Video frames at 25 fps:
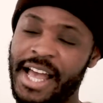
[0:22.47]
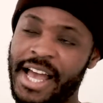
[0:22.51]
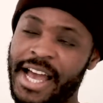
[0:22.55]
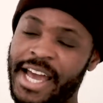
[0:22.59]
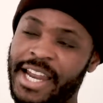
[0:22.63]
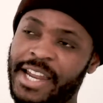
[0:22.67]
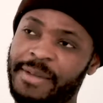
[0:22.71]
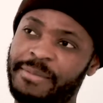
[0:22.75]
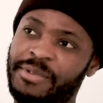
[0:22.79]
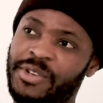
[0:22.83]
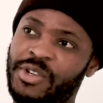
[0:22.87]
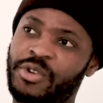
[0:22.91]

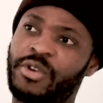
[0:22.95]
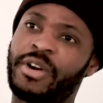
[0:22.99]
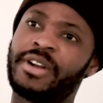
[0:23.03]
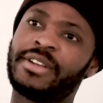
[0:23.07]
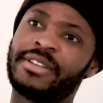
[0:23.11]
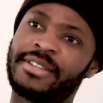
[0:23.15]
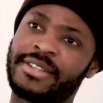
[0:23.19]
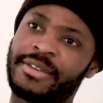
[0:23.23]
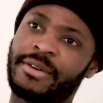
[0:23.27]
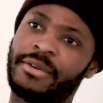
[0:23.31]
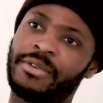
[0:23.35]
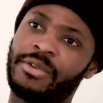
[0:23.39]
And I'm
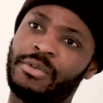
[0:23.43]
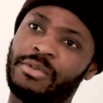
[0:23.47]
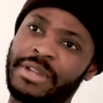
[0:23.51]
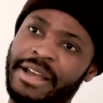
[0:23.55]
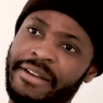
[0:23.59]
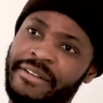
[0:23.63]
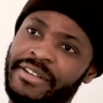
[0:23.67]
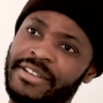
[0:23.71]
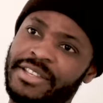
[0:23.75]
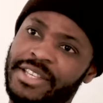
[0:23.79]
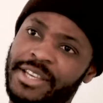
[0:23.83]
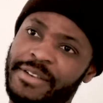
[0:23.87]
trying to tell new
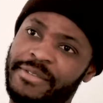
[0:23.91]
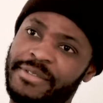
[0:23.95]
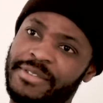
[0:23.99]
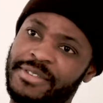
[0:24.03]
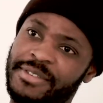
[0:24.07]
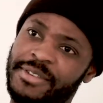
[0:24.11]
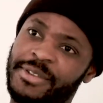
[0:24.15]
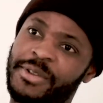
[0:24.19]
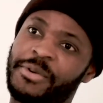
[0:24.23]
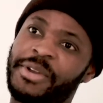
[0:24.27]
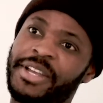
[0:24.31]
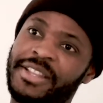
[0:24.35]

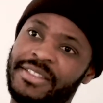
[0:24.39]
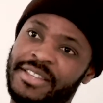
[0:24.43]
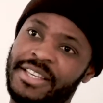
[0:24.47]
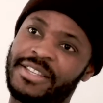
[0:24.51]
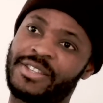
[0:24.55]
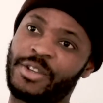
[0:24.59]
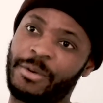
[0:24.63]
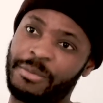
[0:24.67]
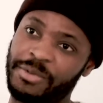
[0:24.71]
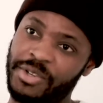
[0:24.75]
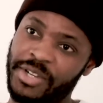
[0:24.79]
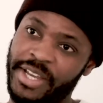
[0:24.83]
narratives, in
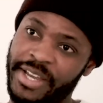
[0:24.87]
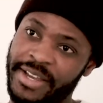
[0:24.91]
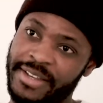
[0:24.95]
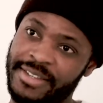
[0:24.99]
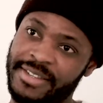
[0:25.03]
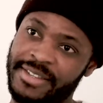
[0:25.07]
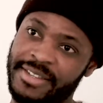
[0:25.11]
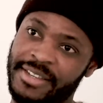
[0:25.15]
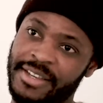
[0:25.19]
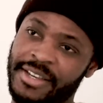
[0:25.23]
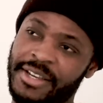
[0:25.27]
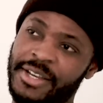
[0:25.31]
these
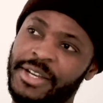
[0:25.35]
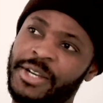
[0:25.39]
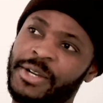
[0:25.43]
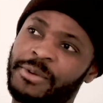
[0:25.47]
objects,